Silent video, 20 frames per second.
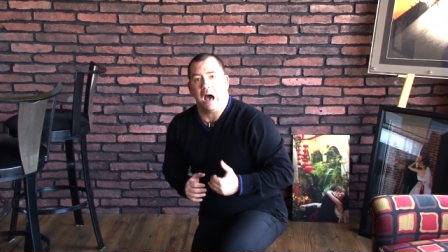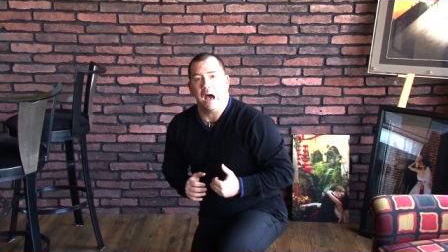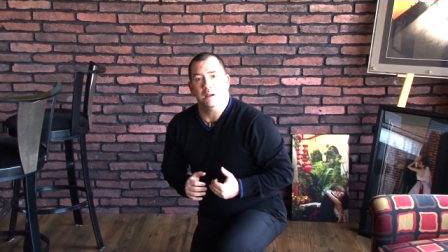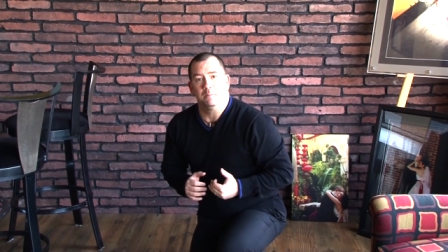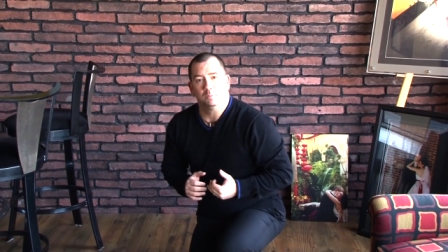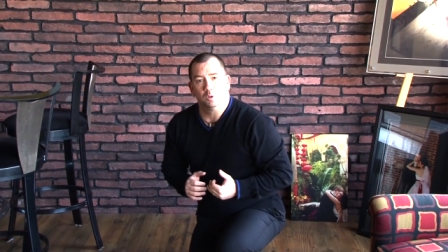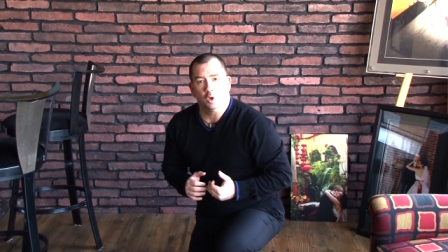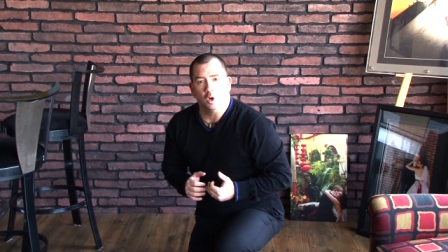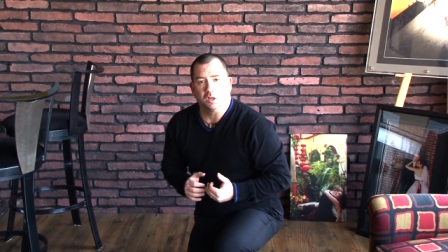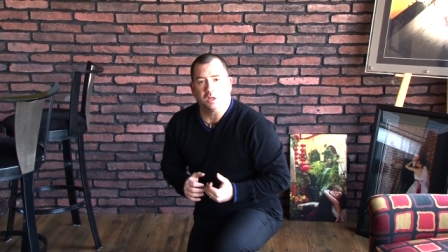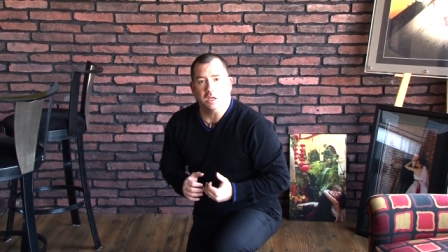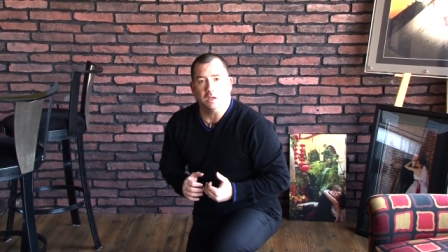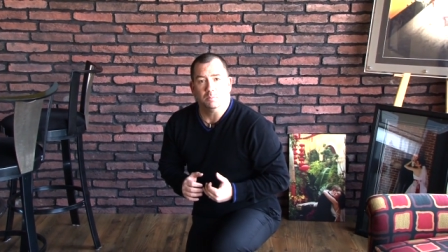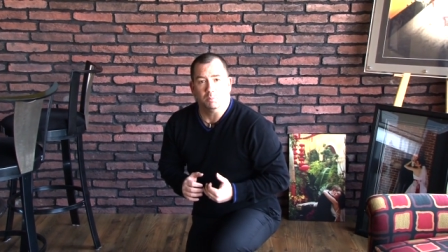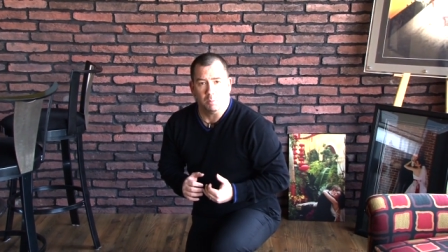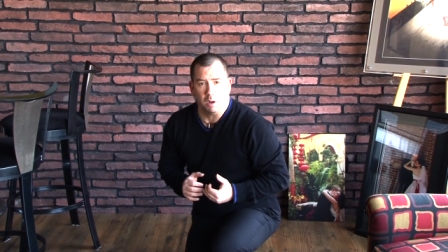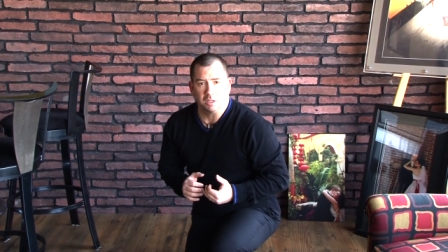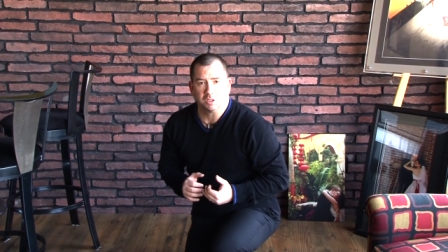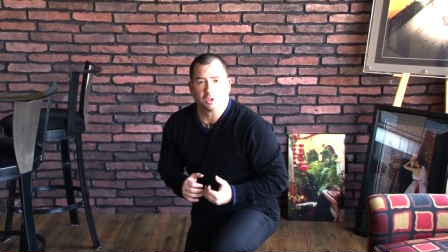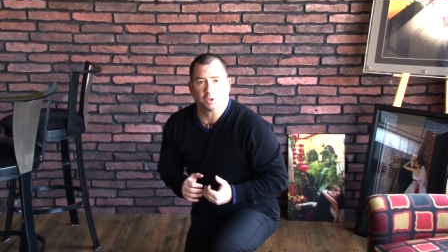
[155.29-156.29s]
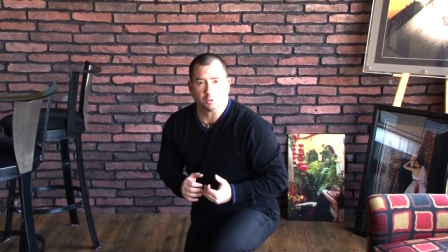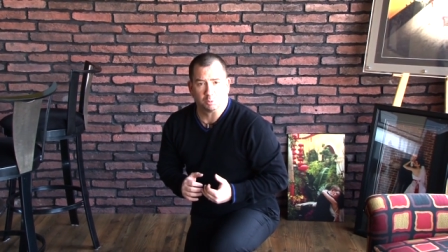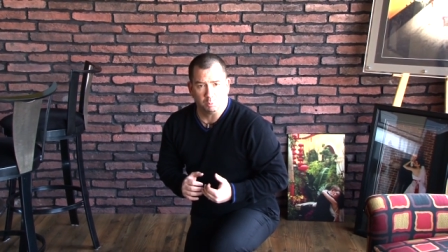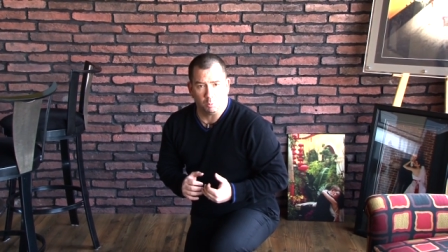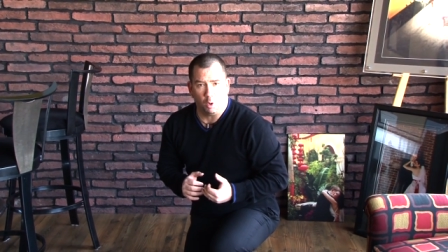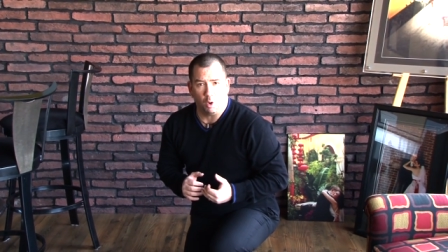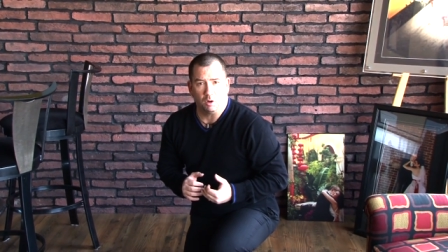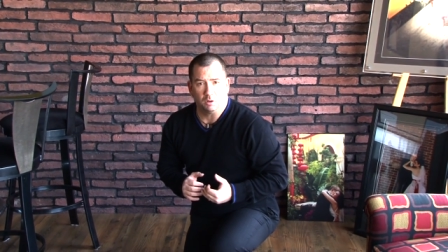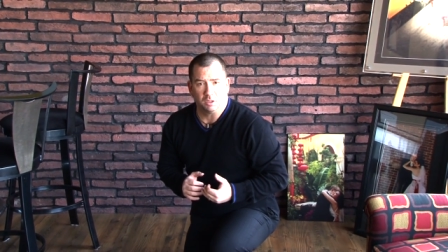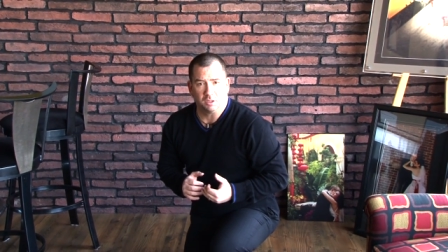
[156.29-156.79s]
I'm looking much
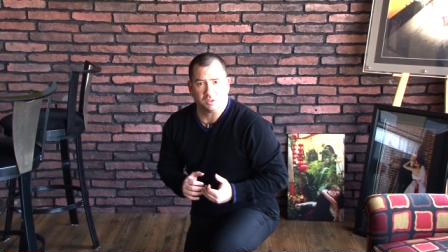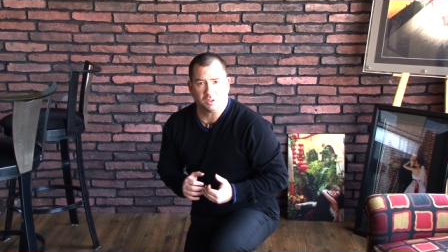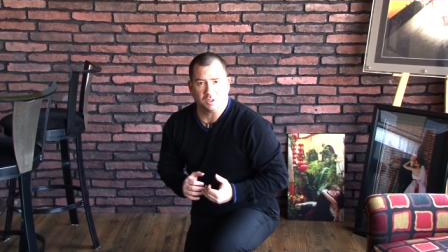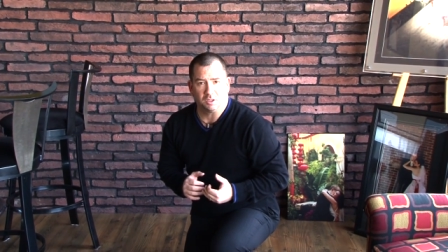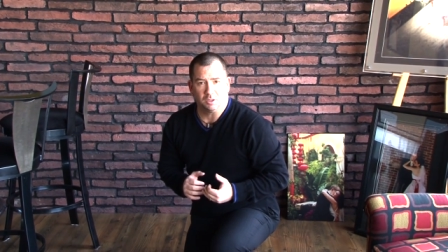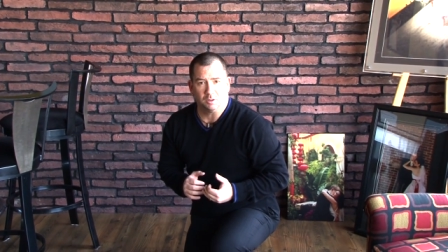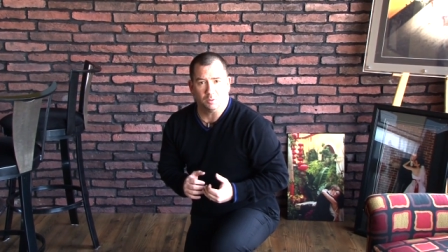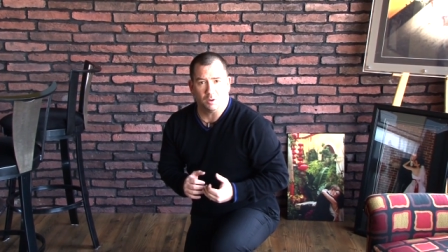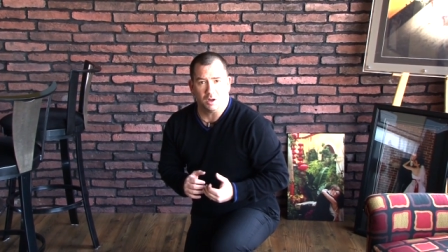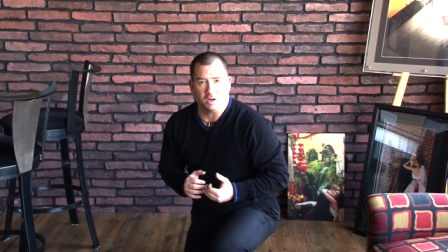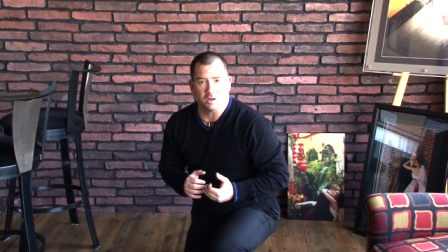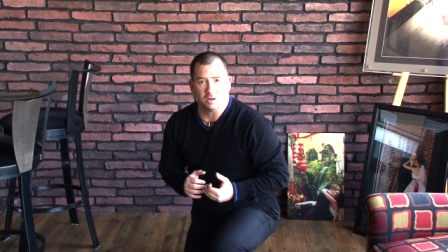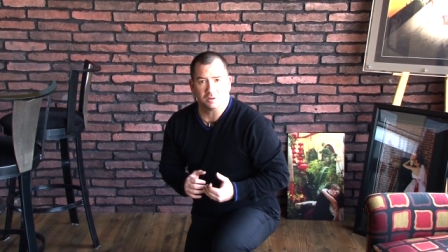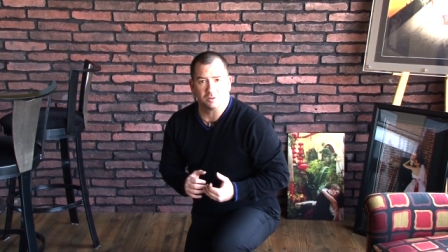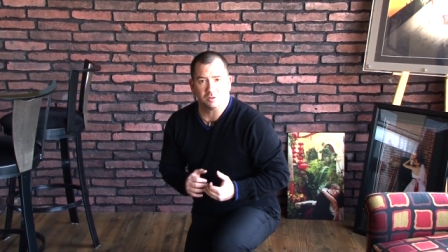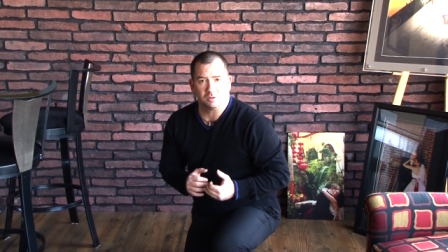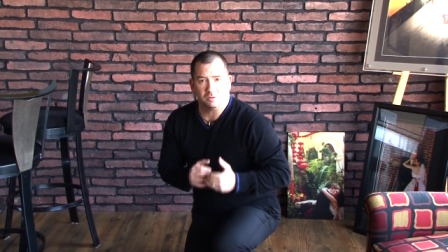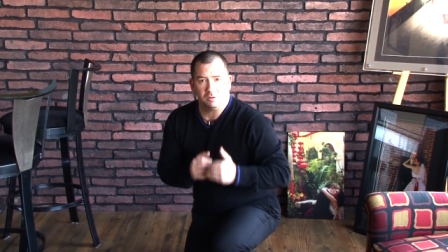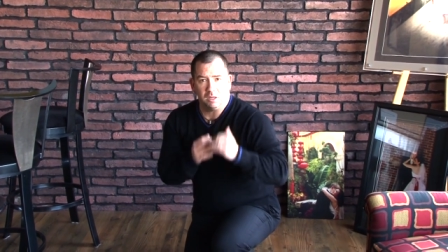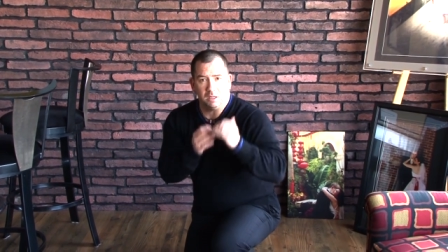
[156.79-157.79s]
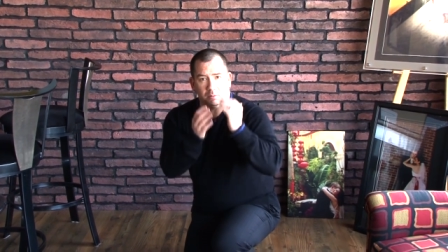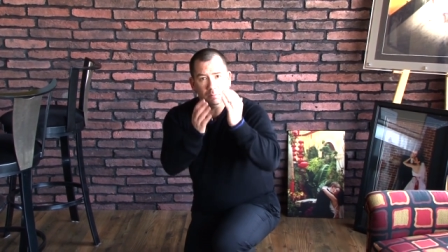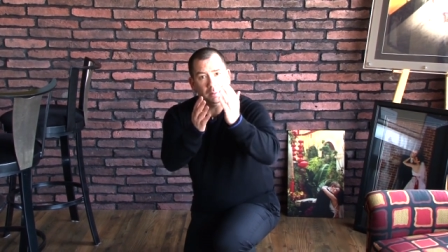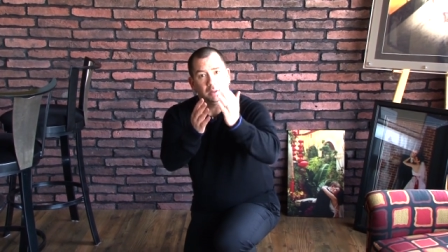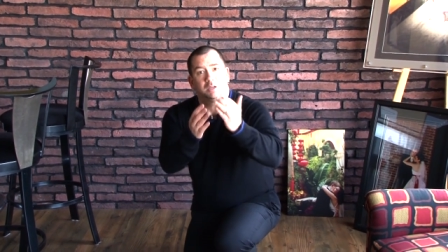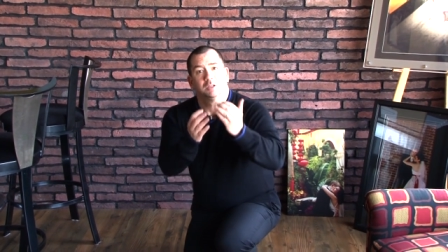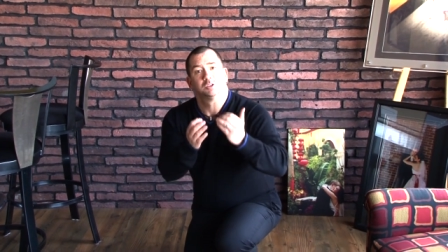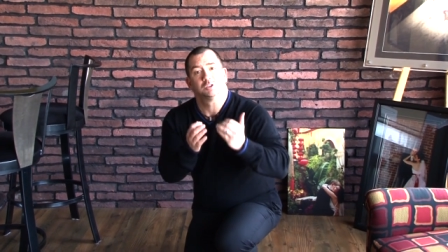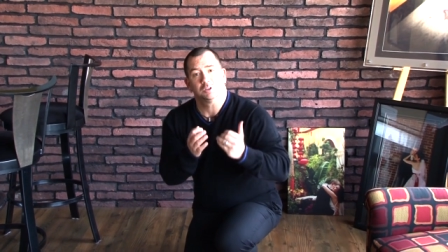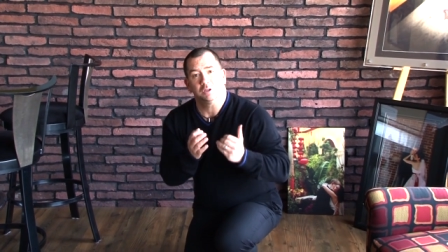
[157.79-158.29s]
smaller to you on the screen
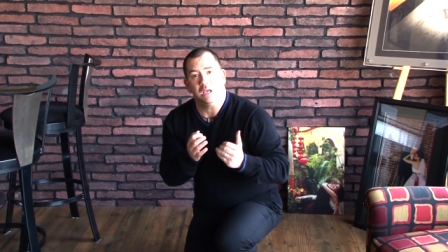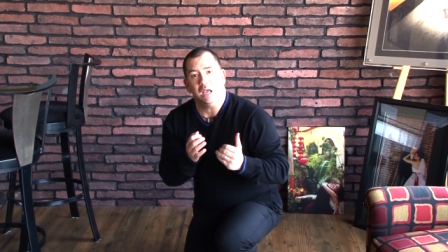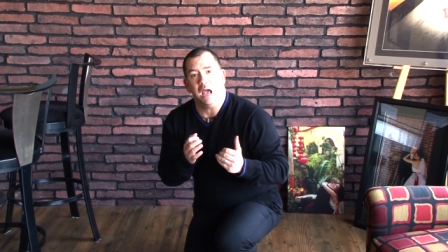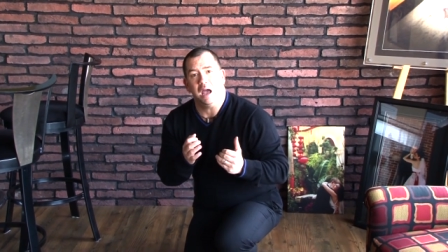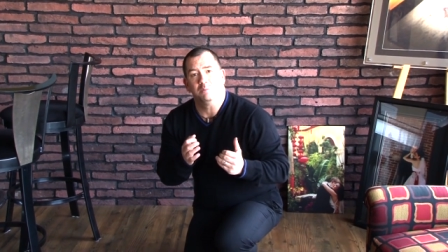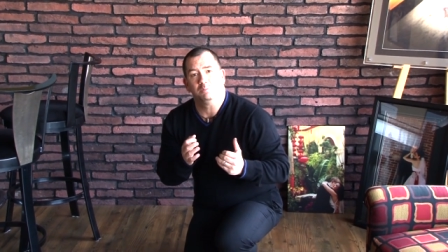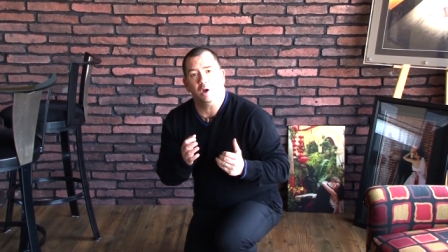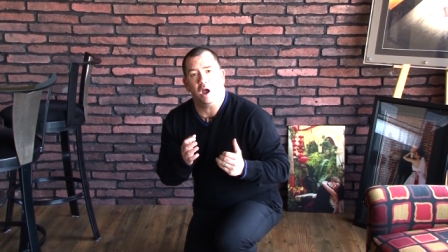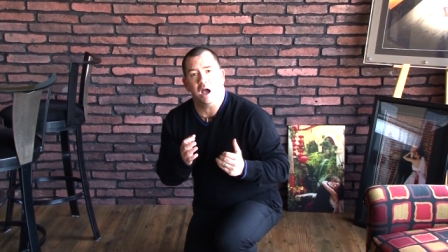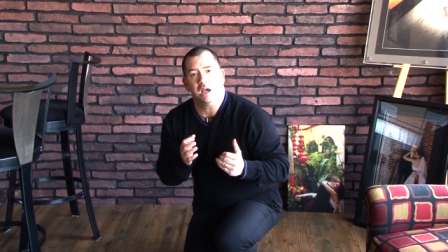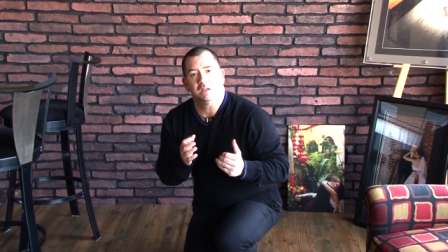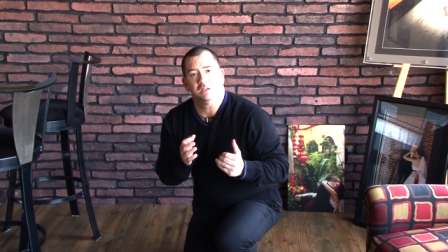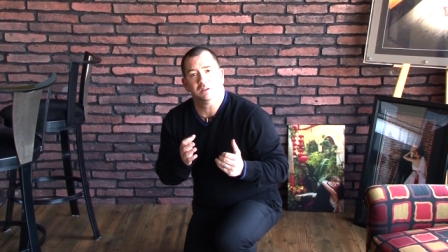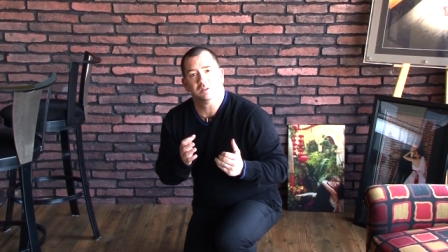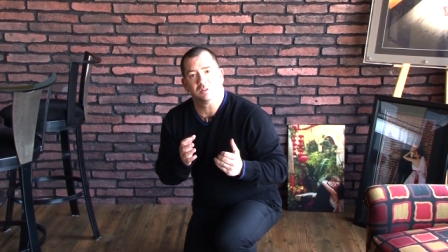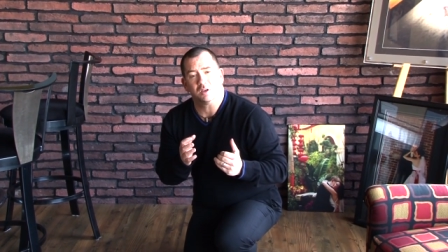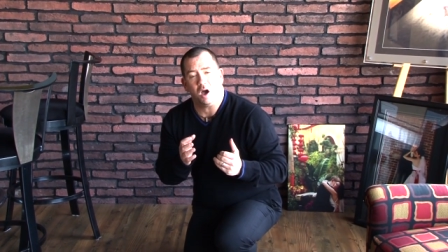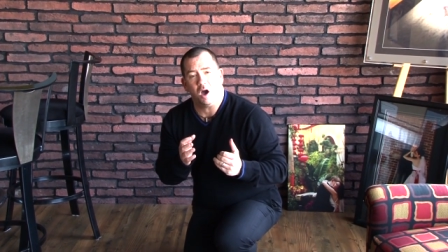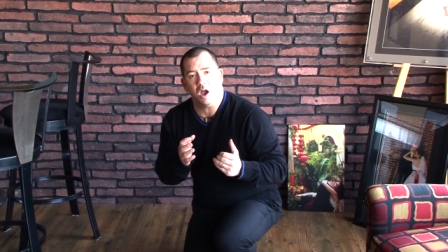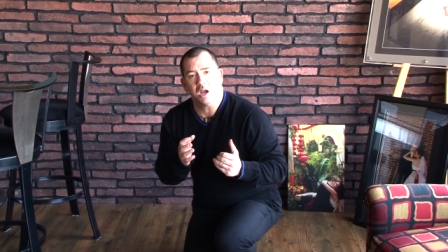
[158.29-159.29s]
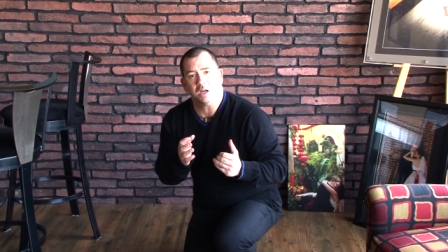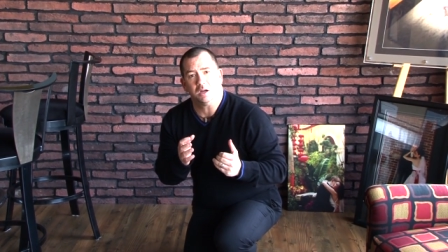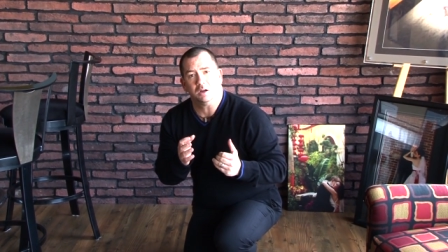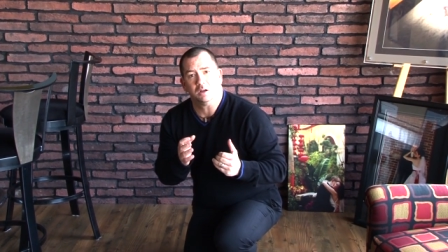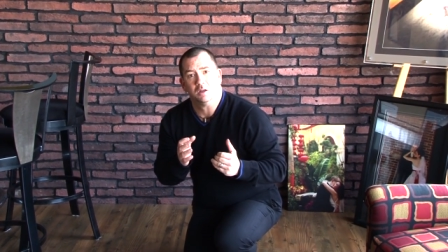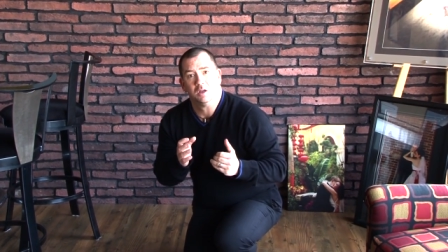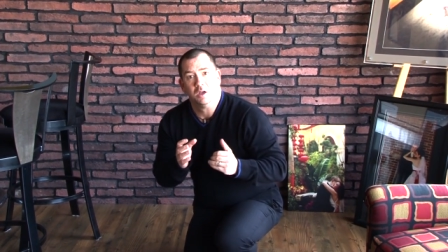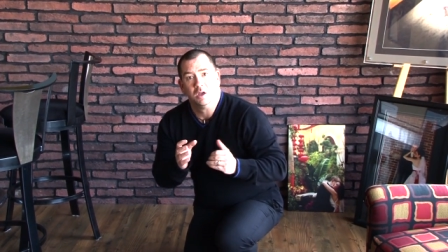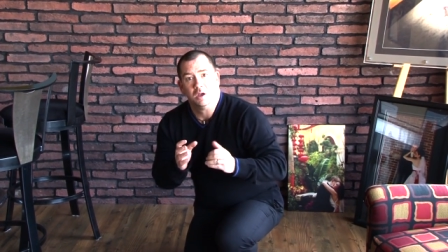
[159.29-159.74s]
because your camera height is higher.